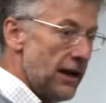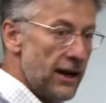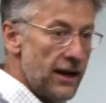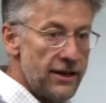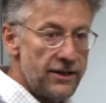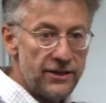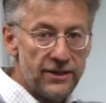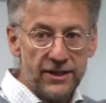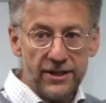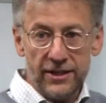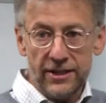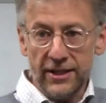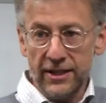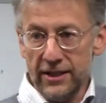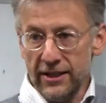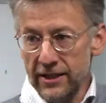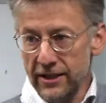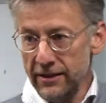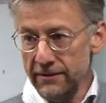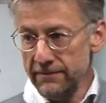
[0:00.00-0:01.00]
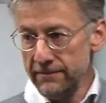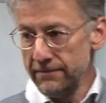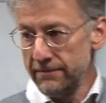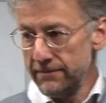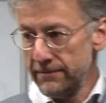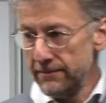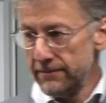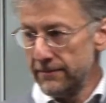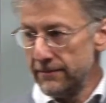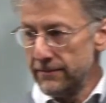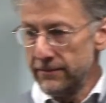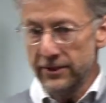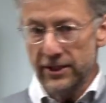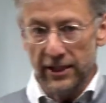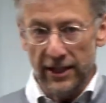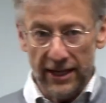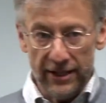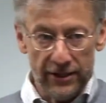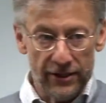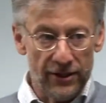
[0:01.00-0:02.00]
and you see the
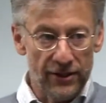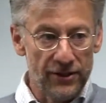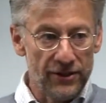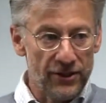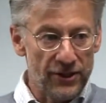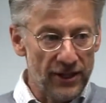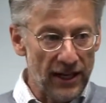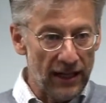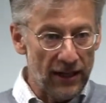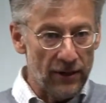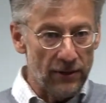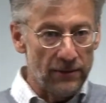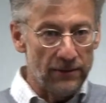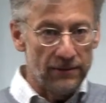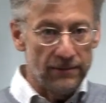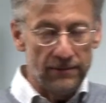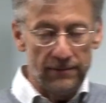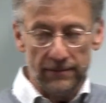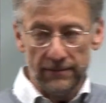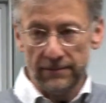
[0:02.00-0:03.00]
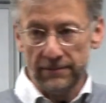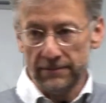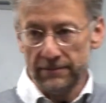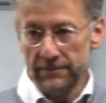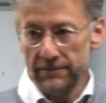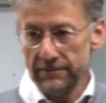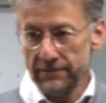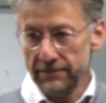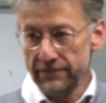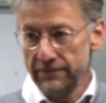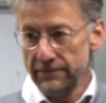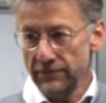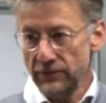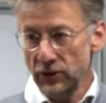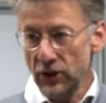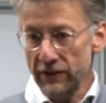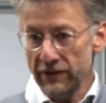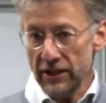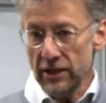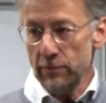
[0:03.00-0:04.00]
light turns yellow.
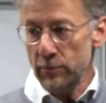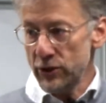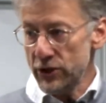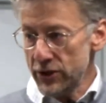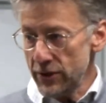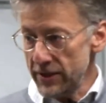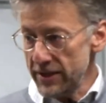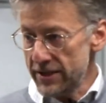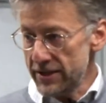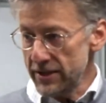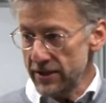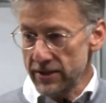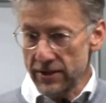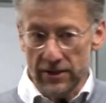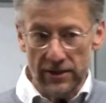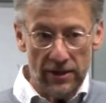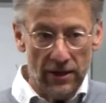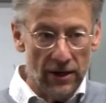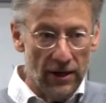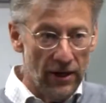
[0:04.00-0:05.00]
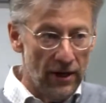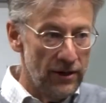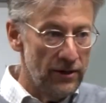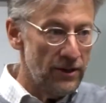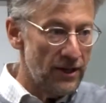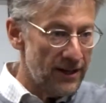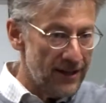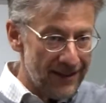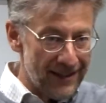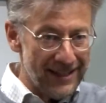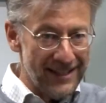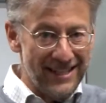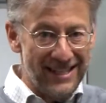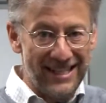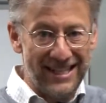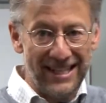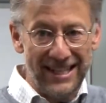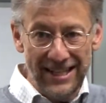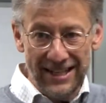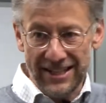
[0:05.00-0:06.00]
You have a couple choices. You could hit the
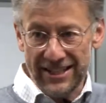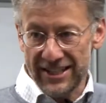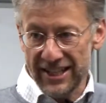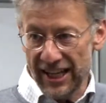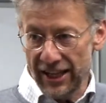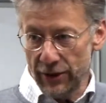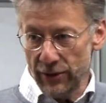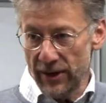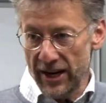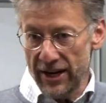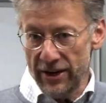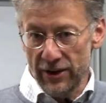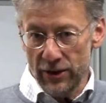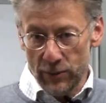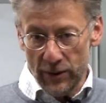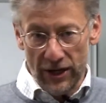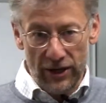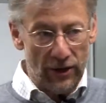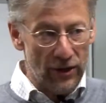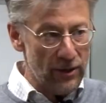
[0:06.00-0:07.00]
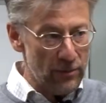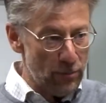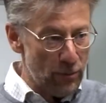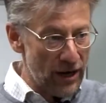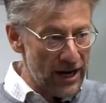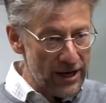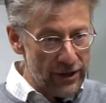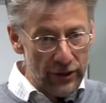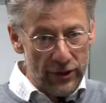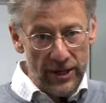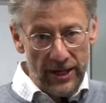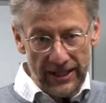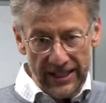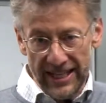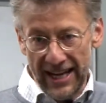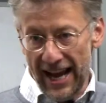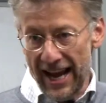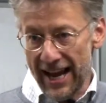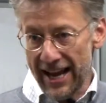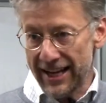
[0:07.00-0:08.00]
decelerator that we call the brake, or you hit
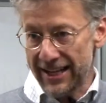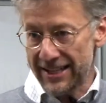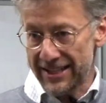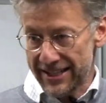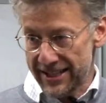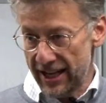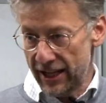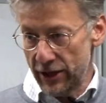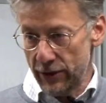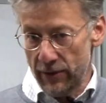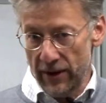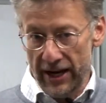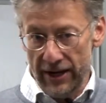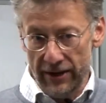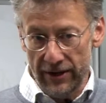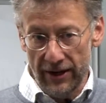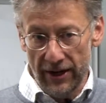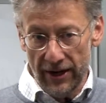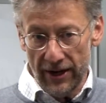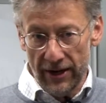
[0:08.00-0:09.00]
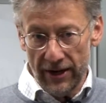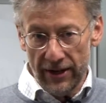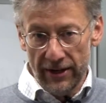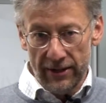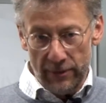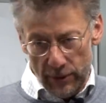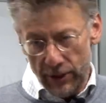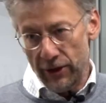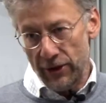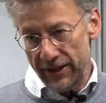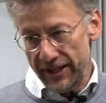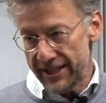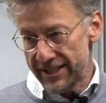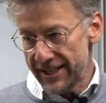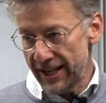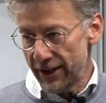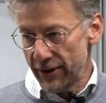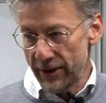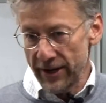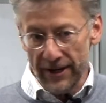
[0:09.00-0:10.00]
the accelerator that we call the
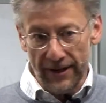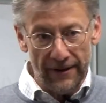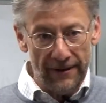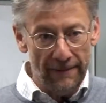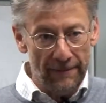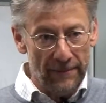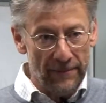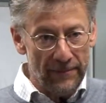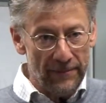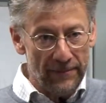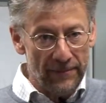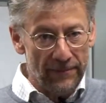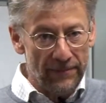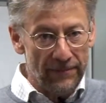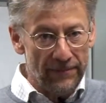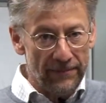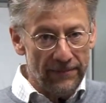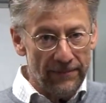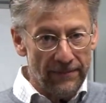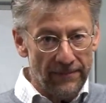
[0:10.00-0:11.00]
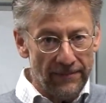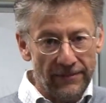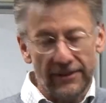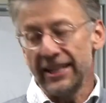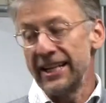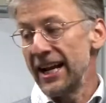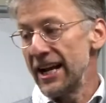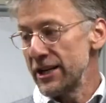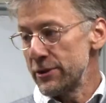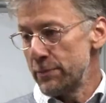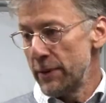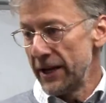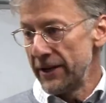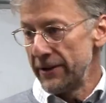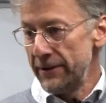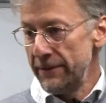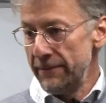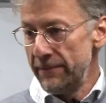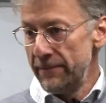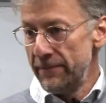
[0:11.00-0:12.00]
accelerator, the gas
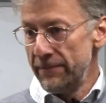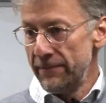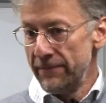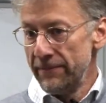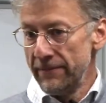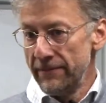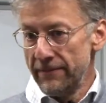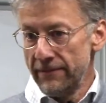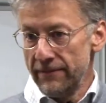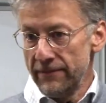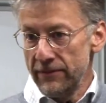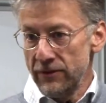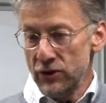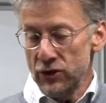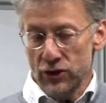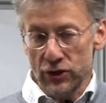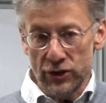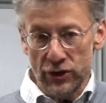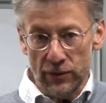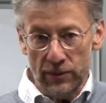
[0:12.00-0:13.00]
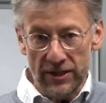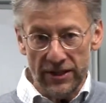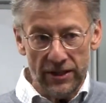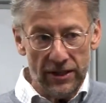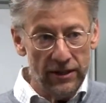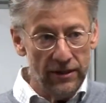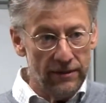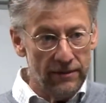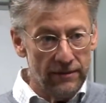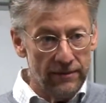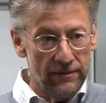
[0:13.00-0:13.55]
pedal. Should you risk it?